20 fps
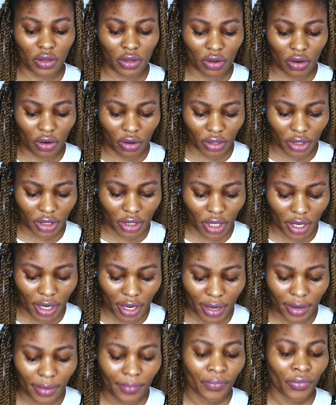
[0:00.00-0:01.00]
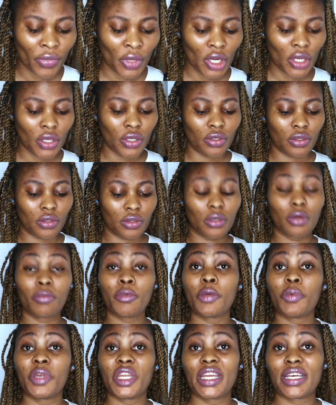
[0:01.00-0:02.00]
got here. So
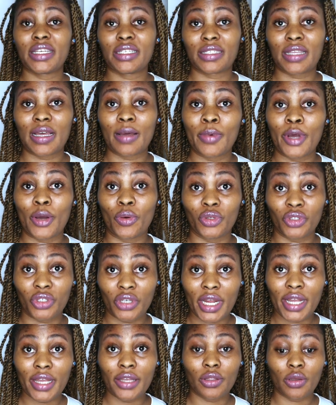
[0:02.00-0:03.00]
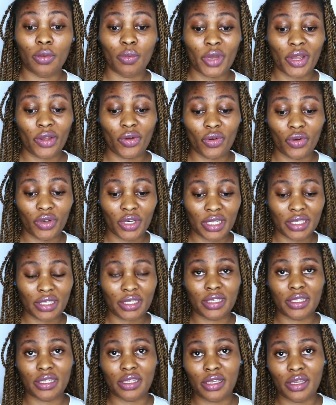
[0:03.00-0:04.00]
maybe next time I will try it on my own and
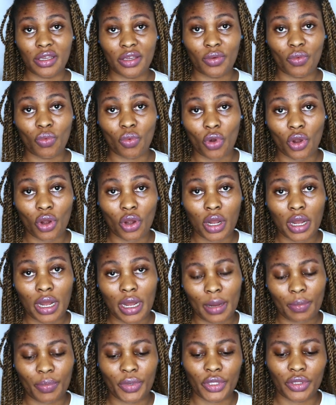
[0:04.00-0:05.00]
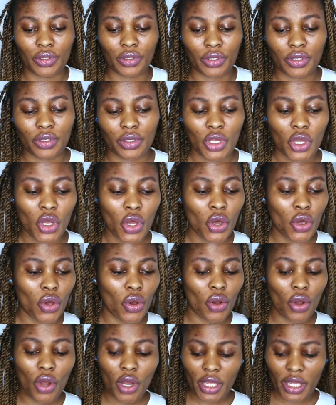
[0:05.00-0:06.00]
see what happens.
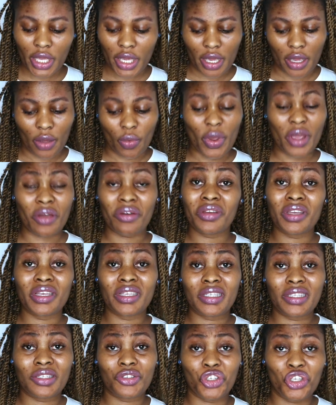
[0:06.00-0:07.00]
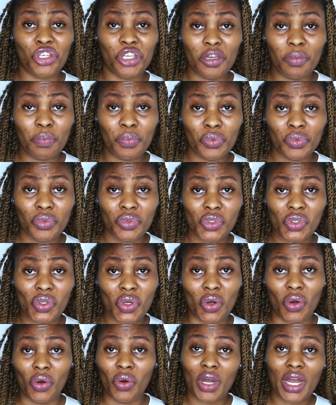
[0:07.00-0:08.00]
Okay, well, it's cheap,
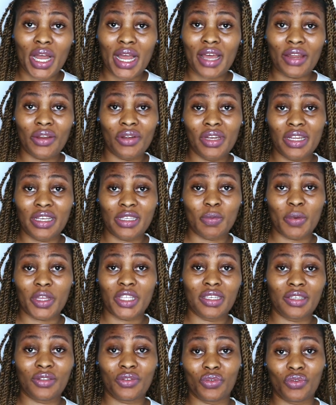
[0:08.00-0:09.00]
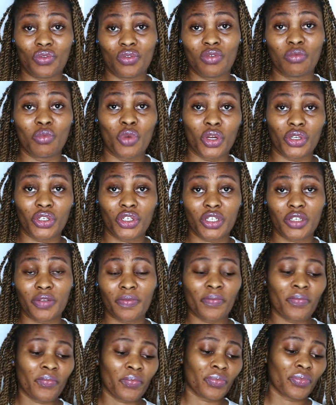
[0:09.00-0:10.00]
so I don't expect it to do much.
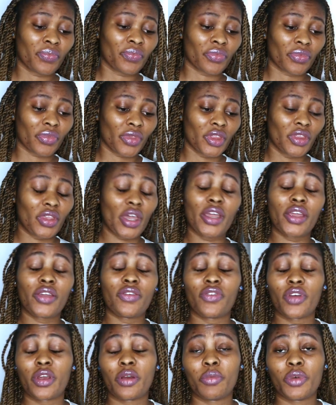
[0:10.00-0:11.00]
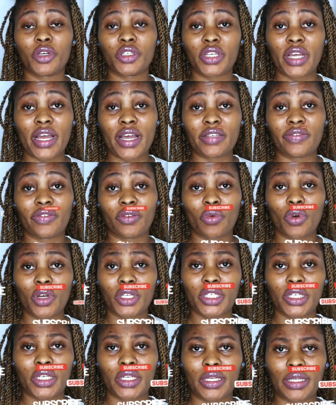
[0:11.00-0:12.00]
Thank you very much, guys, for
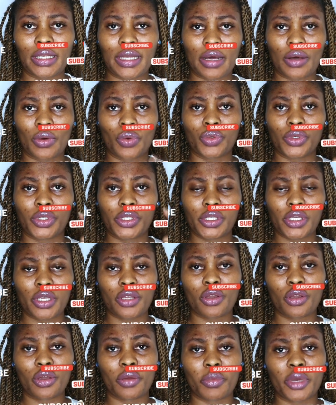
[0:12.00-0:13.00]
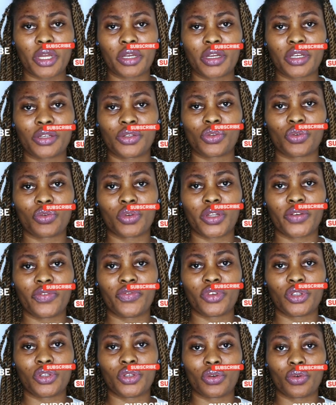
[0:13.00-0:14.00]
watching, and I will see you in my next other
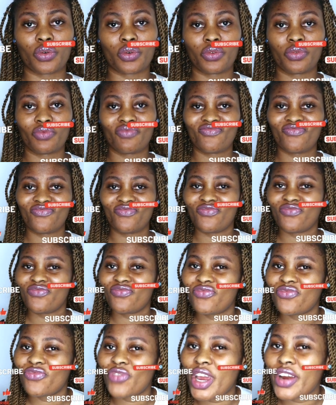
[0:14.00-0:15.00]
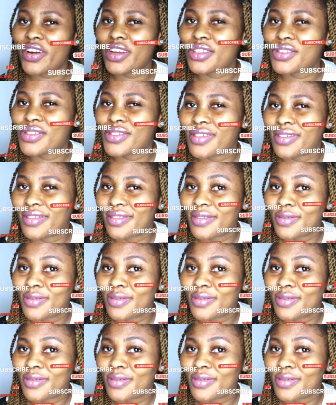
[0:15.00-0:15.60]
video very soon.